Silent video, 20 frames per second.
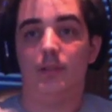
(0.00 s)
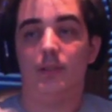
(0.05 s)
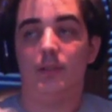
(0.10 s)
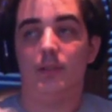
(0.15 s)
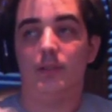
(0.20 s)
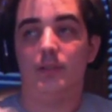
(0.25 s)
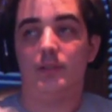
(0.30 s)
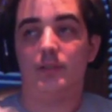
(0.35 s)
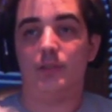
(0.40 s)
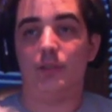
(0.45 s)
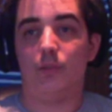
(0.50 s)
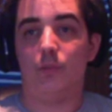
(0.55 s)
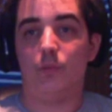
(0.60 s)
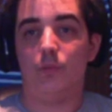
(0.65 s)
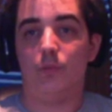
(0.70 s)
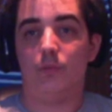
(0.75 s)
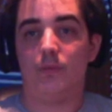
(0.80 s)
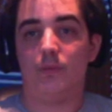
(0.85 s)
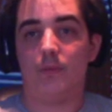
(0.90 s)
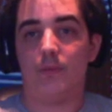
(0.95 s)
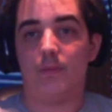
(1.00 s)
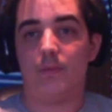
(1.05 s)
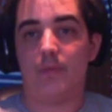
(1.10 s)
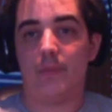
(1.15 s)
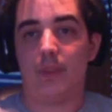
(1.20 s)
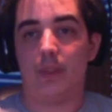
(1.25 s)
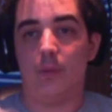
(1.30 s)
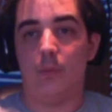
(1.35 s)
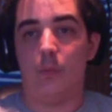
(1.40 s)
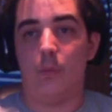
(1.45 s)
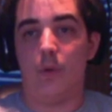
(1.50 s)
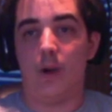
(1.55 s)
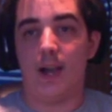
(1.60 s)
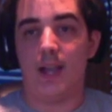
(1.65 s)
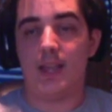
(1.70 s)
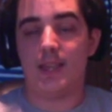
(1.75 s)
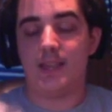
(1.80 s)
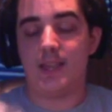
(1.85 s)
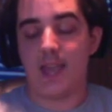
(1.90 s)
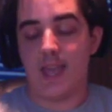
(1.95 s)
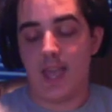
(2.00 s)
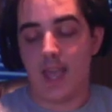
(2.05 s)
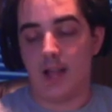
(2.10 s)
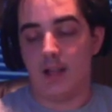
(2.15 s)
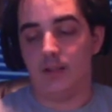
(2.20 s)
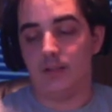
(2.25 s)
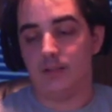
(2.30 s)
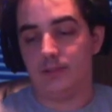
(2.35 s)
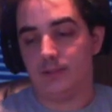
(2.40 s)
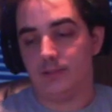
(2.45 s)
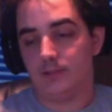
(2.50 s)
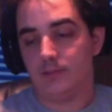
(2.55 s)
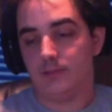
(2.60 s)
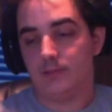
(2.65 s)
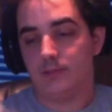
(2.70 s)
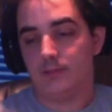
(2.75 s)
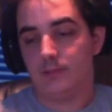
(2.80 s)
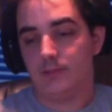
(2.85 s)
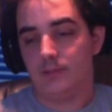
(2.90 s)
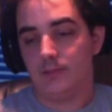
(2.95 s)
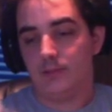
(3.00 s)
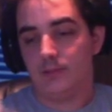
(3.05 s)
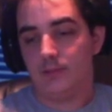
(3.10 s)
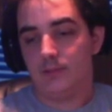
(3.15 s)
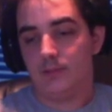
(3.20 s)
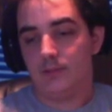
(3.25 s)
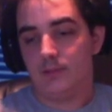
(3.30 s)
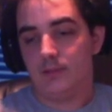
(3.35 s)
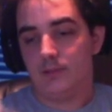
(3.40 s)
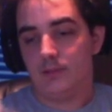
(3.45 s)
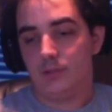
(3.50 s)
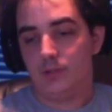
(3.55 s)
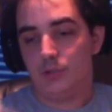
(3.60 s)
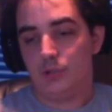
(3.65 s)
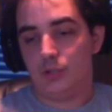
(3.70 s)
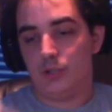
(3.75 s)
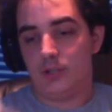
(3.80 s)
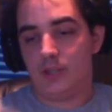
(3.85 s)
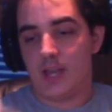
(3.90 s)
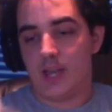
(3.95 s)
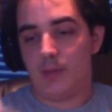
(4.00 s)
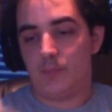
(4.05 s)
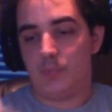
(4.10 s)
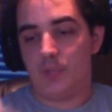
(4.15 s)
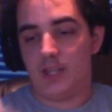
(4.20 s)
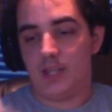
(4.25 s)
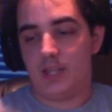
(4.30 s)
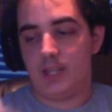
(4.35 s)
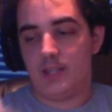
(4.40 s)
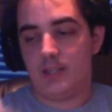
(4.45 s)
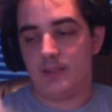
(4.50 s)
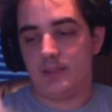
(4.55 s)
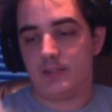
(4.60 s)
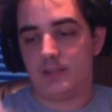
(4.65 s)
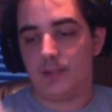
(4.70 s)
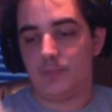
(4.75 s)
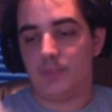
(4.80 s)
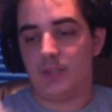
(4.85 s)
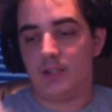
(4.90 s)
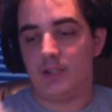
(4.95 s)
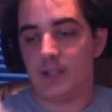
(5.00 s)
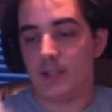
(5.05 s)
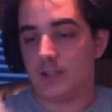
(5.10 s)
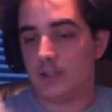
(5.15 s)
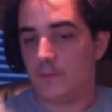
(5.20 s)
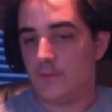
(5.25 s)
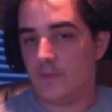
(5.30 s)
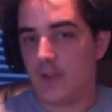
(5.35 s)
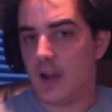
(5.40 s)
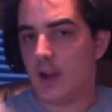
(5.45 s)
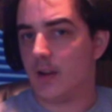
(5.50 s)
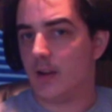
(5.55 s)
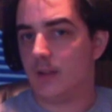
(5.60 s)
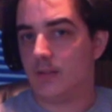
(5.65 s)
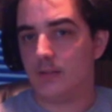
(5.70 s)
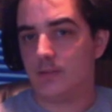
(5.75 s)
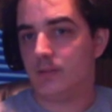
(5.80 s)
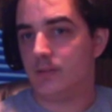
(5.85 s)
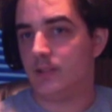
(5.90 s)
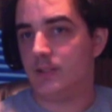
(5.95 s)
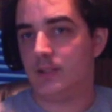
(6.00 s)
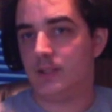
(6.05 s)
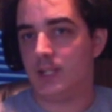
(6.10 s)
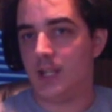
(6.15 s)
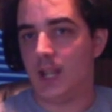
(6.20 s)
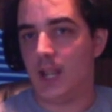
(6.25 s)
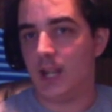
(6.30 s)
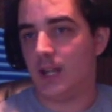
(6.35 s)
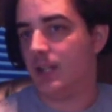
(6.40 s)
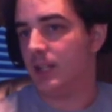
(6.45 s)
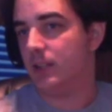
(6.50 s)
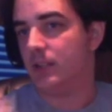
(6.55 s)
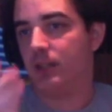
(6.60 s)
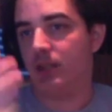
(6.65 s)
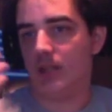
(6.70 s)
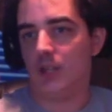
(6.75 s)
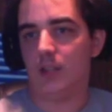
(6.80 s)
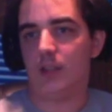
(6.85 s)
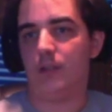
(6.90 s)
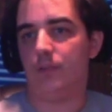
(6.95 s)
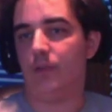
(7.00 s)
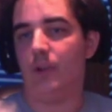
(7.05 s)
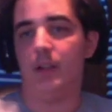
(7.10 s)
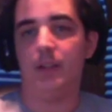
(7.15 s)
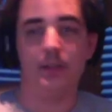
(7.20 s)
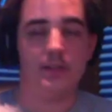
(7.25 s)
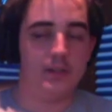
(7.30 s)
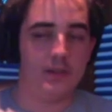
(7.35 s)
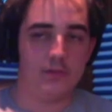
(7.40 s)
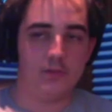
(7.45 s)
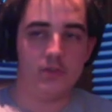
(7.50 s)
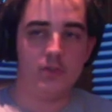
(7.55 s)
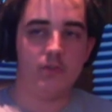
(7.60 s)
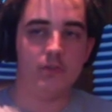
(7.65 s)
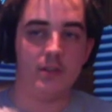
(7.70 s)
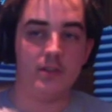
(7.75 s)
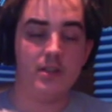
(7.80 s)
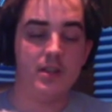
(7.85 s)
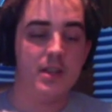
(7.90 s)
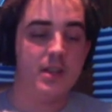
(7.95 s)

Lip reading: So, why the hell should that be something that's fair to any of the other volunteers you run?